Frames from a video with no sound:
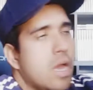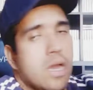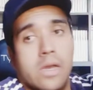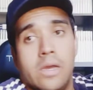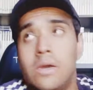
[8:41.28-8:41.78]

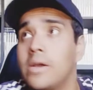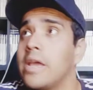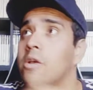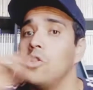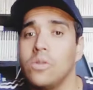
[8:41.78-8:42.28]
Ah, uh, okay,
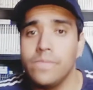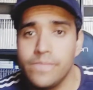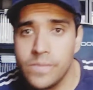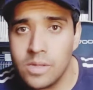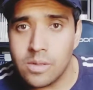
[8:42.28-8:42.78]
cool.
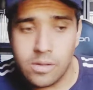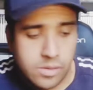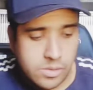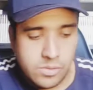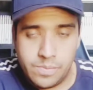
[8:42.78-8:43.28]
Let's go
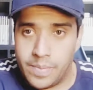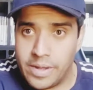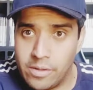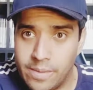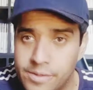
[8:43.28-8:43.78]
to
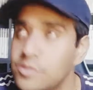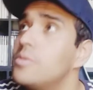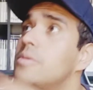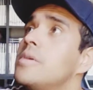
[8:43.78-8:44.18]
pile number two.